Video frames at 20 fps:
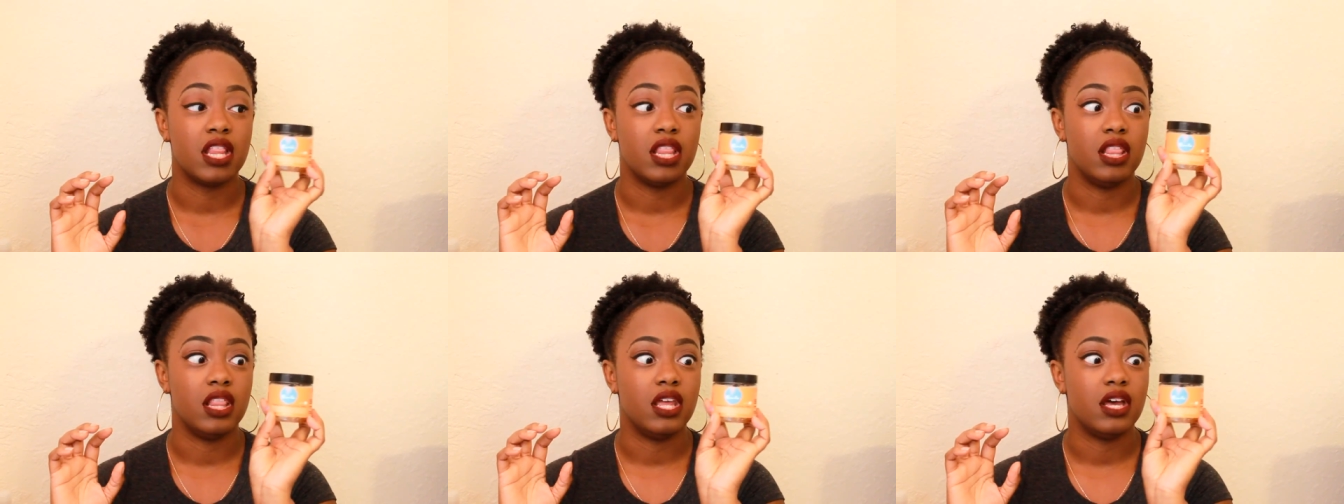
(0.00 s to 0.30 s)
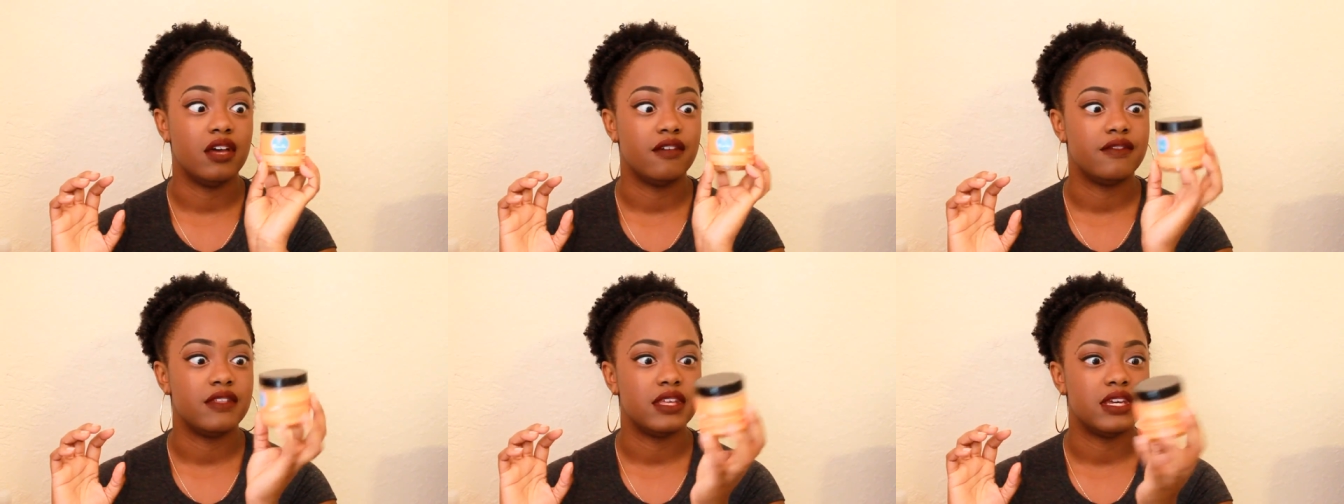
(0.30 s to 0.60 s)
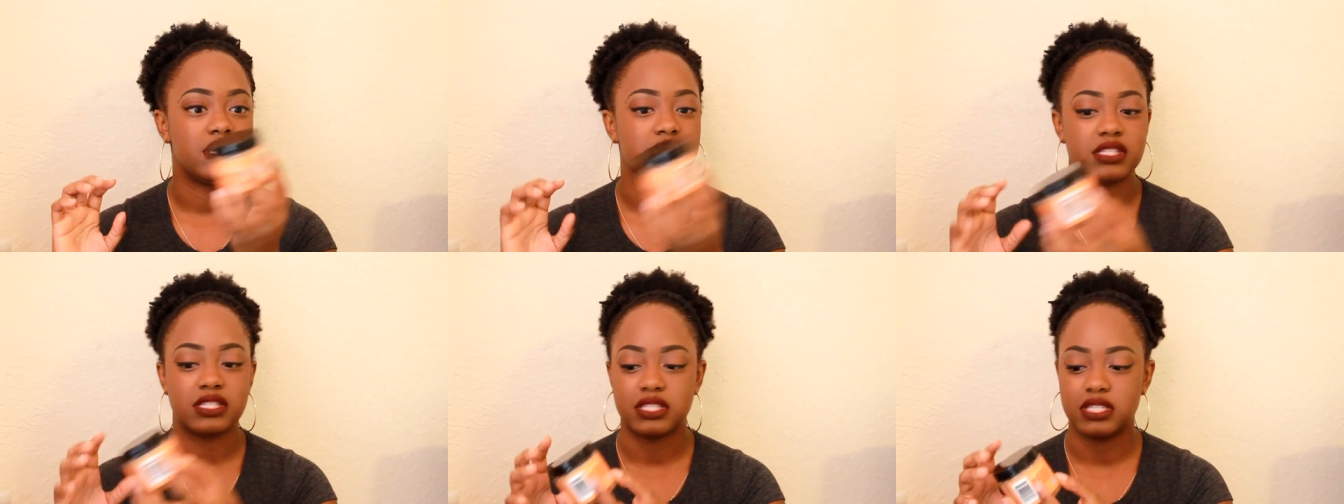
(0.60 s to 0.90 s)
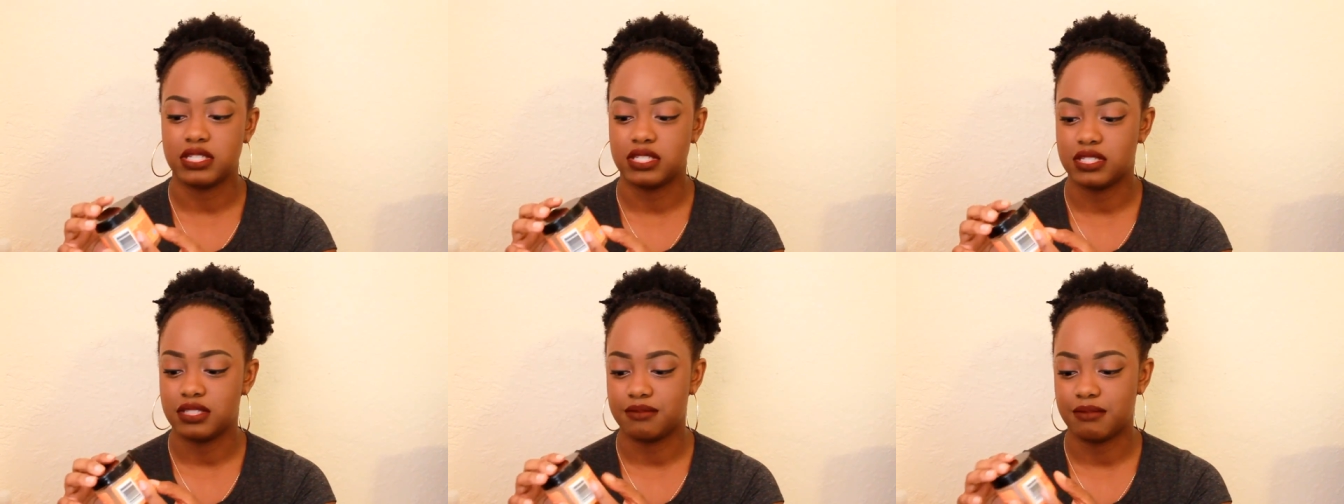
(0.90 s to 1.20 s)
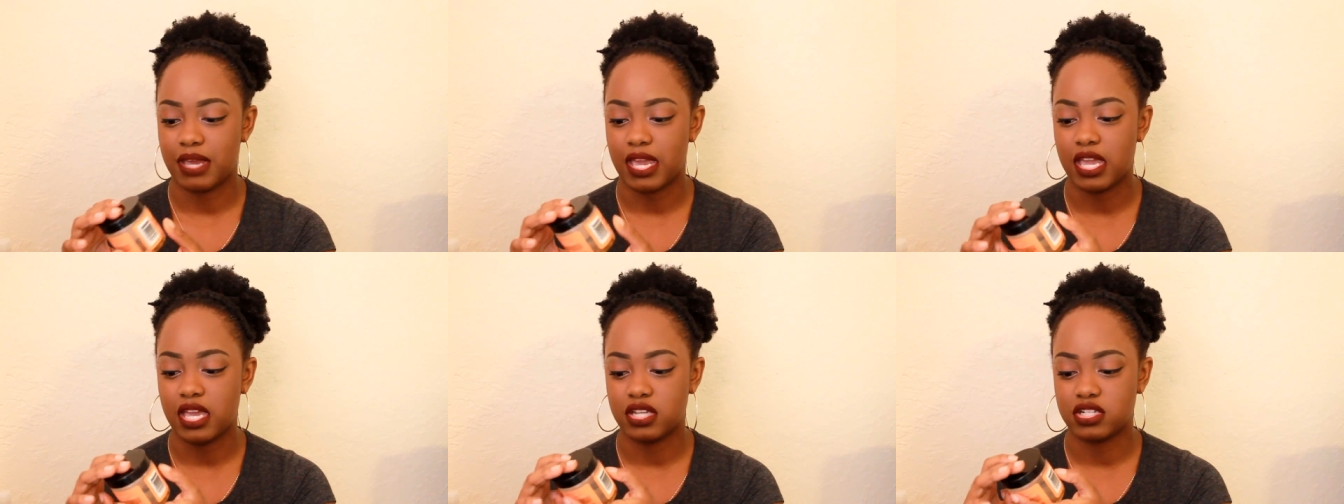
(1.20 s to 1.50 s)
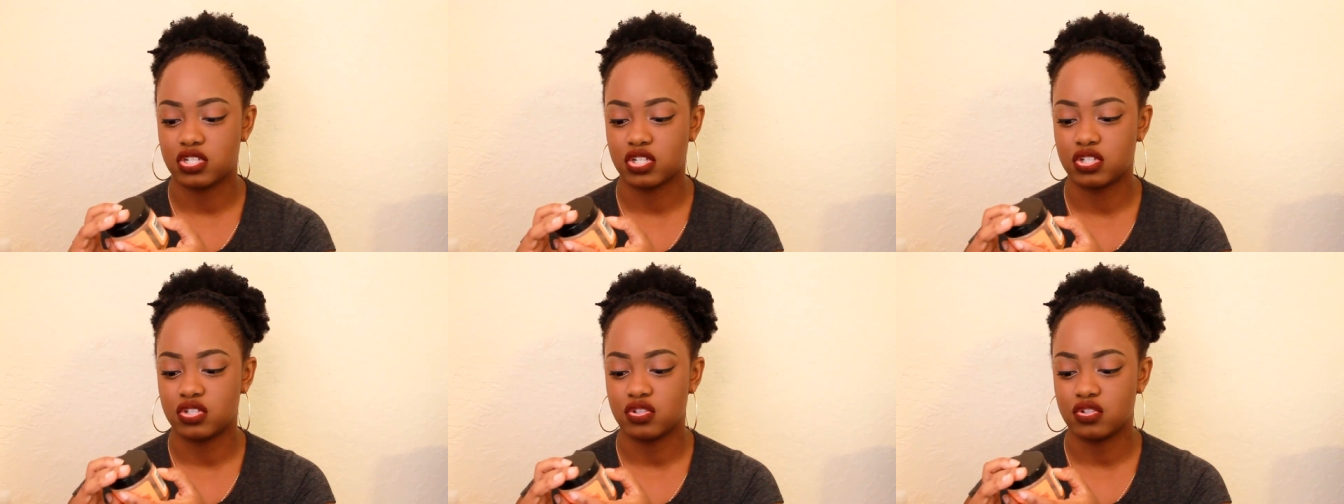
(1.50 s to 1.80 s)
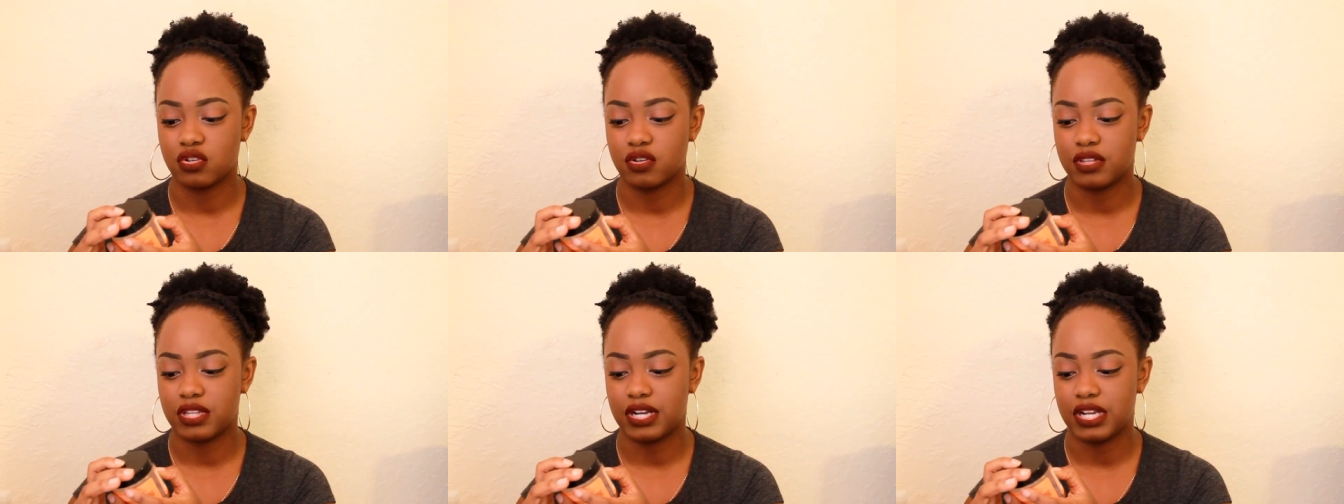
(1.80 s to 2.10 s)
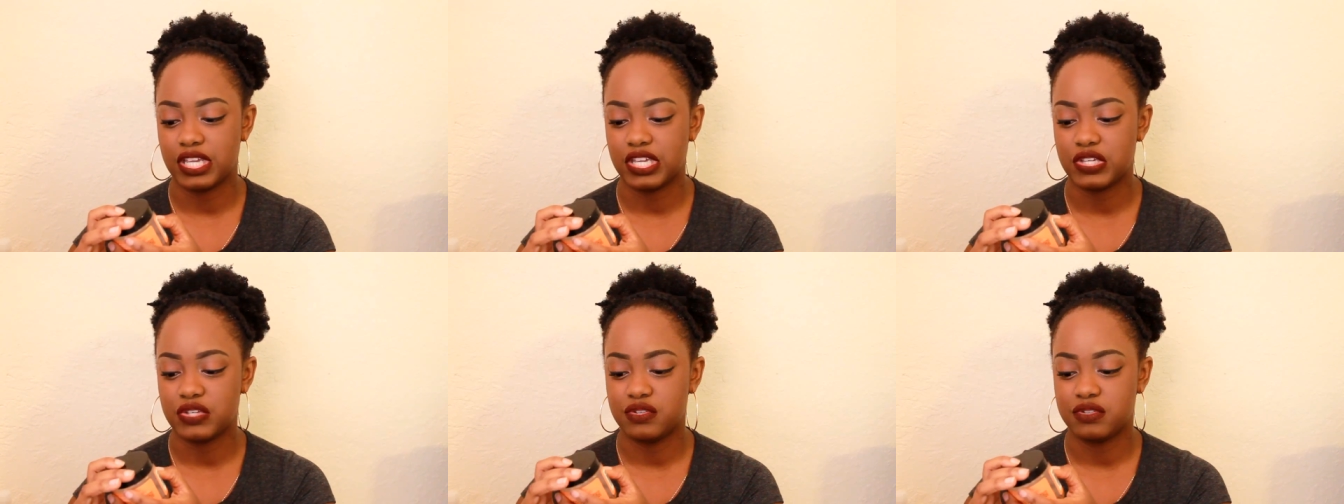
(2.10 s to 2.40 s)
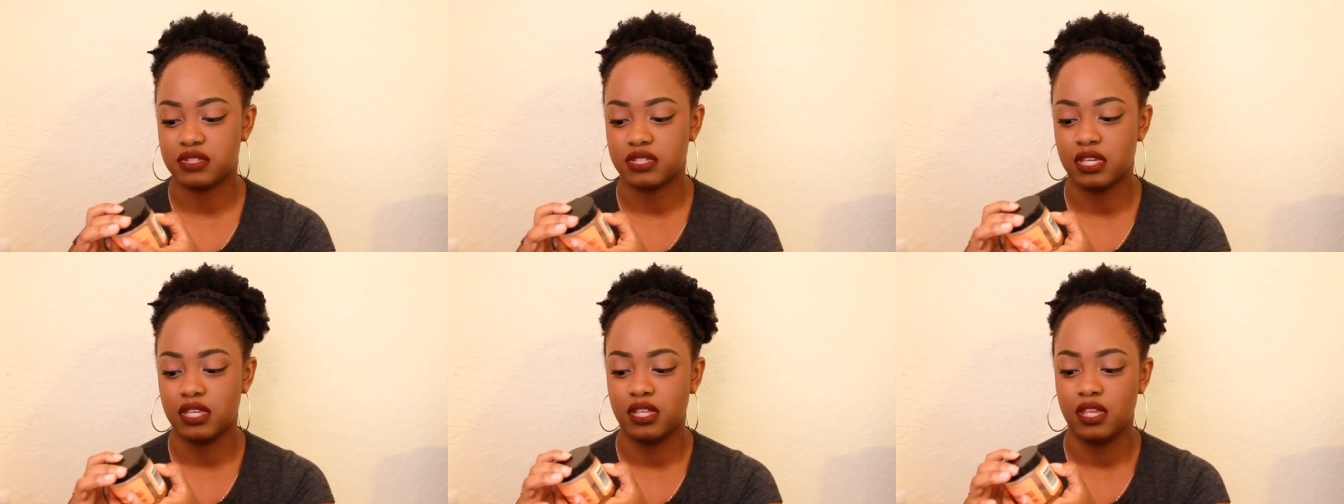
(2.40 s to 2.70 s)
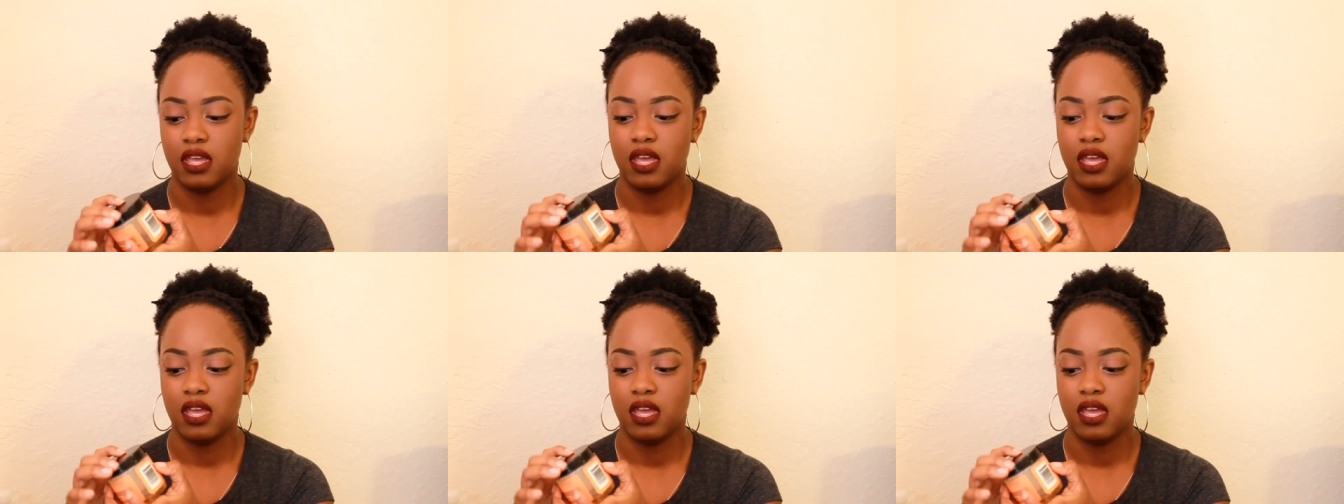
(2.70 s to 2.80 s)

Love this. This is my edge control that I use.